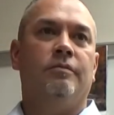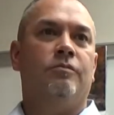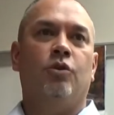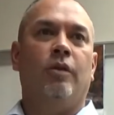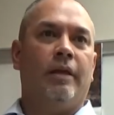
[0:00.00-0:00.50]

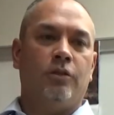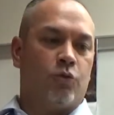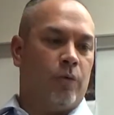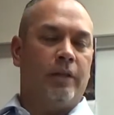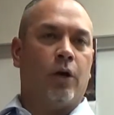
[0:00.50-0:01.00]
So they
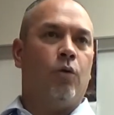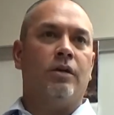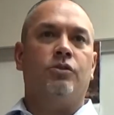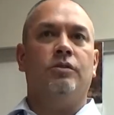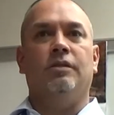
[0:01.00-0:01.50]
just read the
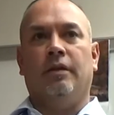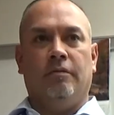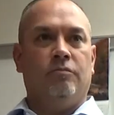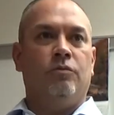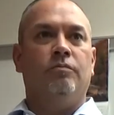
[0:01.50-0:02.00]
questions
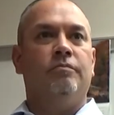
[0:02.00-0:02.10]
and